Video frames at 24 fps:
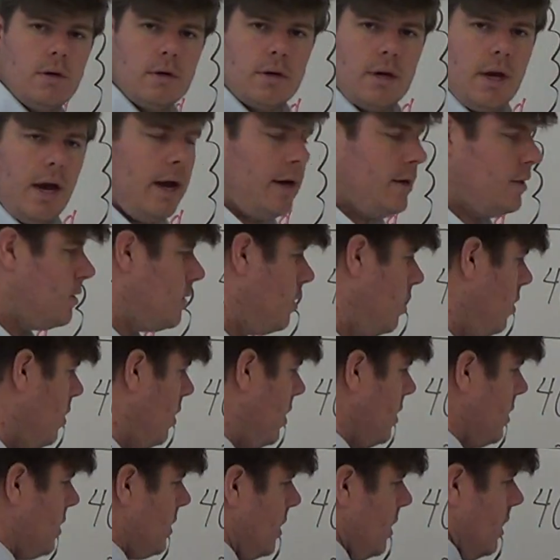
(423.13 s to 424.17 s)
Okay, so you
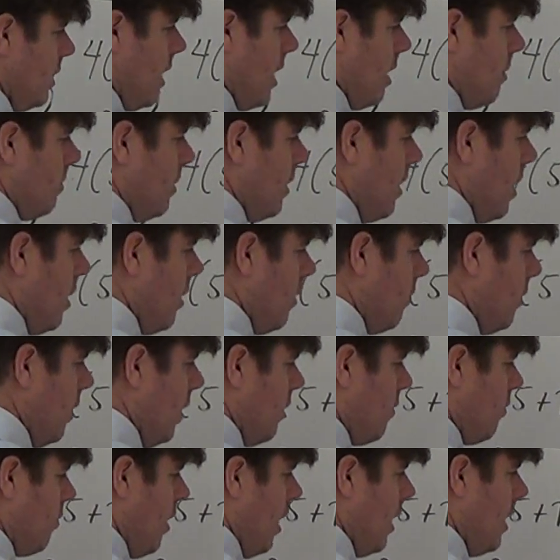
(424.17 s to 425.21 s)
can see that I'm kind of
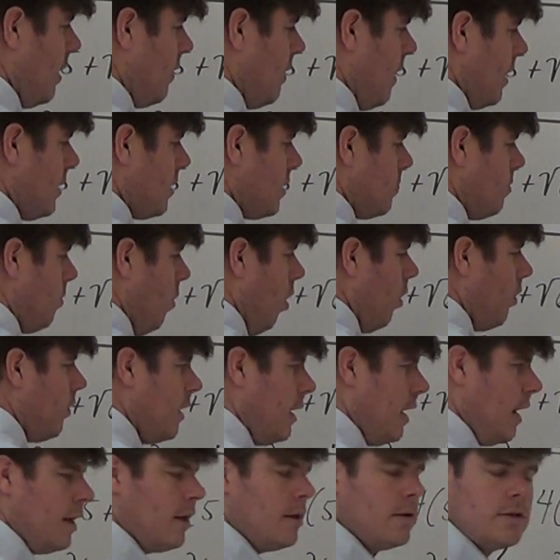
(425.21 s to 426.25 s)
like writing that small,
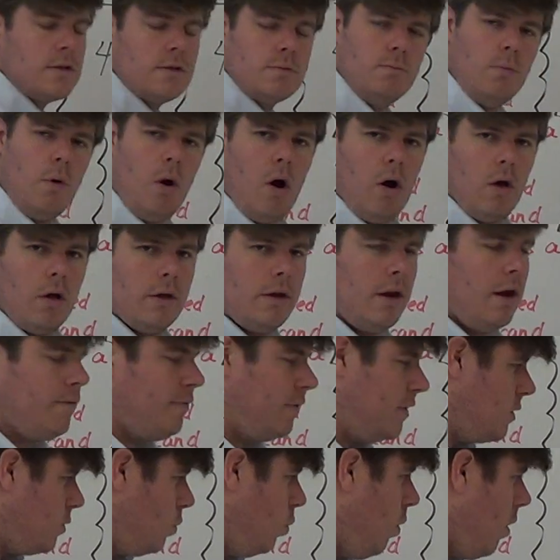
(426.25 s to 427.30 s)
small enough
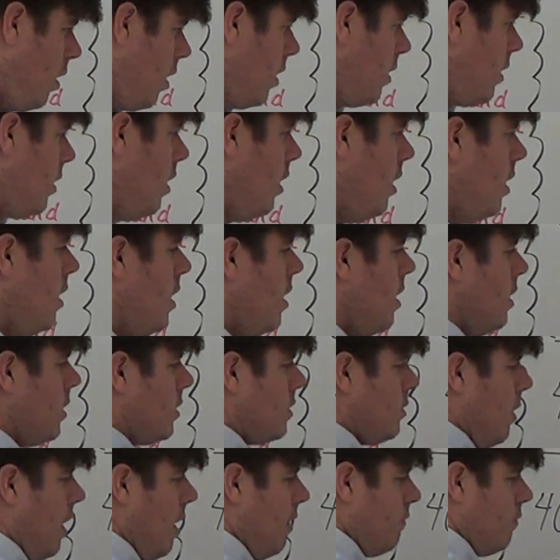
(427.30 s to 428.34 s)
as work.
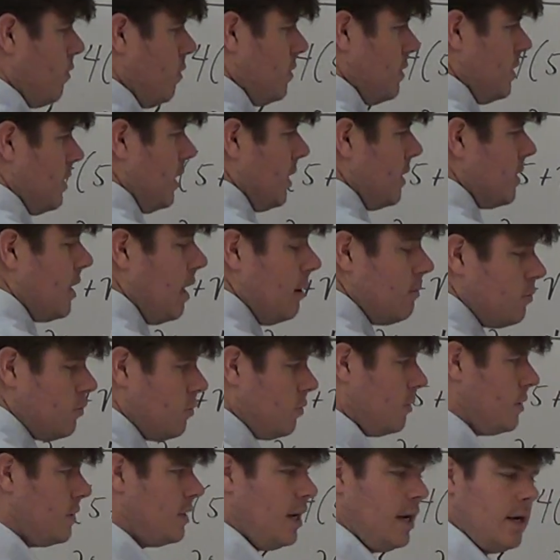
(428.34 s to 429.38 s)
So I have root 6 times
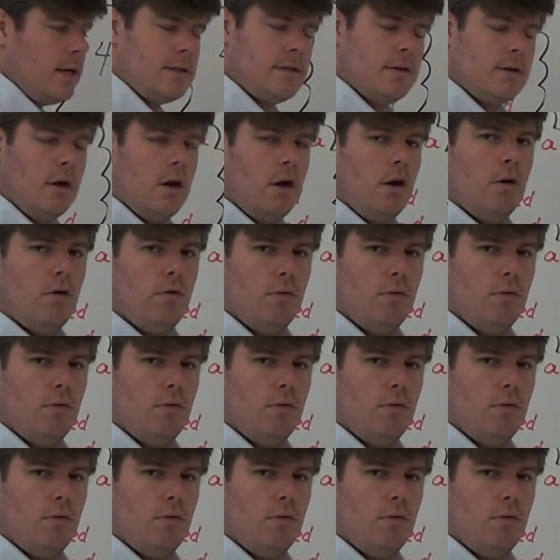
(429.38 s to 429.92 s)
root 6.